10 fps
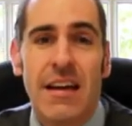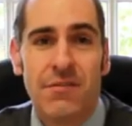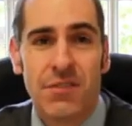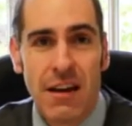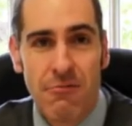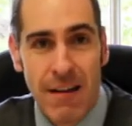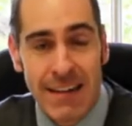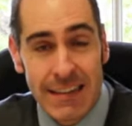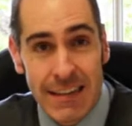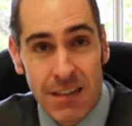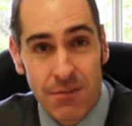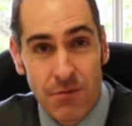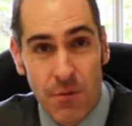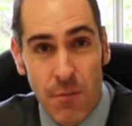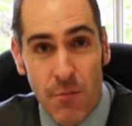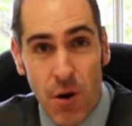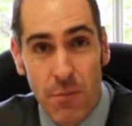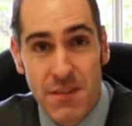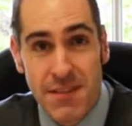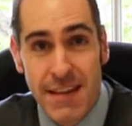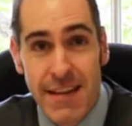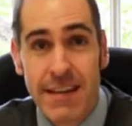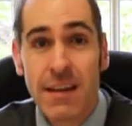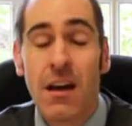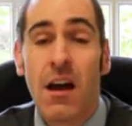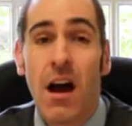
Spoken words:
If you get rental income from a property,